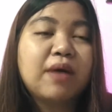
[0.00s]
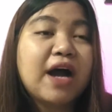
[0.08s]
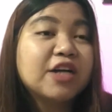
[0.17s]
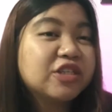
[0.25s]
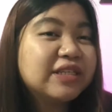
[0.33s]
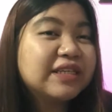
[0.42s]

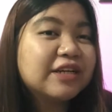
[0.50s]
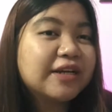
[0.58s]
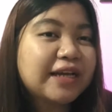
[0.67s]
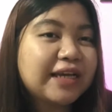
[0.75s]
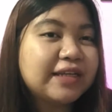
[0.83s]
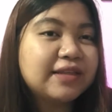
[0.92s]
actually
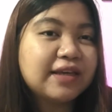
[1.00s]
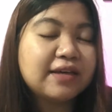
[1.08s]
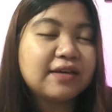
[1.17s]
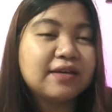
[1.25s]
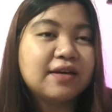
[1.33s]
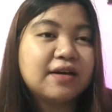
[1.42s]

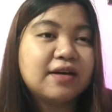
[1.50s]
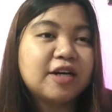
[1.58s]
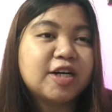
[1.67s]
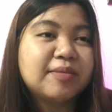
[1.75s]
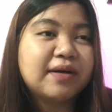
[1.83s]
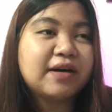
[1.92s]
creating
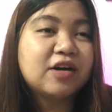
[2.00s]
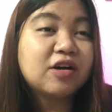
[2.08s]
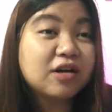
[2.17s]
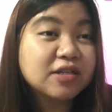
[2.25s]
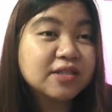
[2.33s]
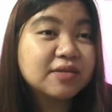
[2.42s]
a
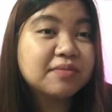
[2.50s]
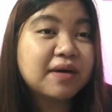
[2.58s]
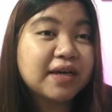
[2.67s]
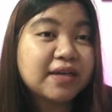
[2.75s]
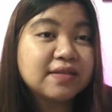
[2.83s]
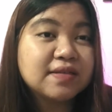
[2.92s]

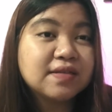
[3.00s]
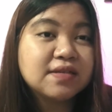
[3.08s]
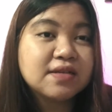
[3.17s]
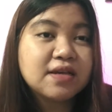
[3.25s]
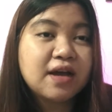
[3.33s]
customized